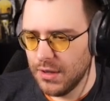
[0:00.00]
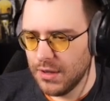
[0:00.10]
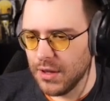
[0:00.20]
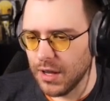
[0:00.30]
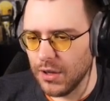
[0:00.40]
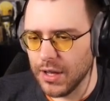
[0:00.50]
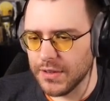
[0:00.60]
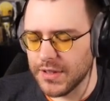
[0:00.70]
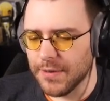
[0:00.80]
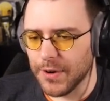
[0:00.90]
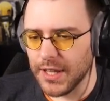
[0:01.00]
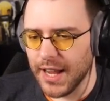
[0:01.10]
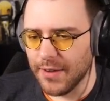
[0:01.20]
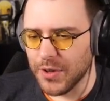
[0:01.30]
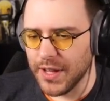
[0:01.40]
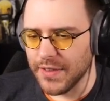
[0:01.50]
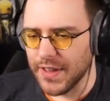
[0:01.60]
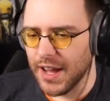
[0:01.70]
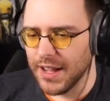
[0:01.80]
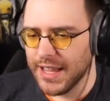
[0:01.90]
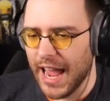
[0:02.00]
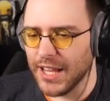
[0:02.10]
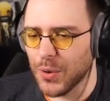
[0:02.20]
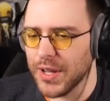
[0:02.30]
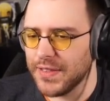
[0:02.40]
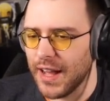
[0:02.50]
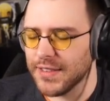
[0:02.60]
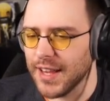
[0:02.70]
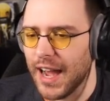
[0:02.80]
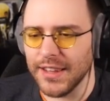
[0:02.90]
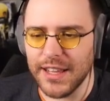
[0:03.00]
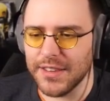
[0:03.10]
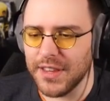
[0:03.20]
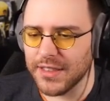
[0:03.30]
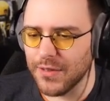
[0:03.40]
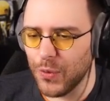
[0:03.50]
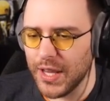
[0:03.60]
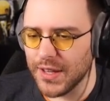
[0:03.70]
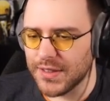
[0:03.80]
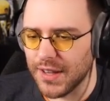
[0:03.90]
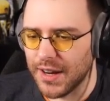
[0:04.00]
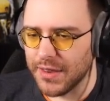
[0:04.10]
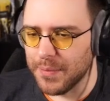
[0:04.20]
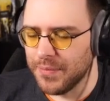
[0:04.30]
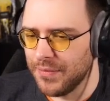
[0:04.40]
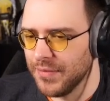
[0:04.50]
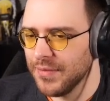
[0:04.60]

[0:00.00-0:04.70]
They're gonna look at us differently after they get the calorie-dense, highly addictive weed inside of them.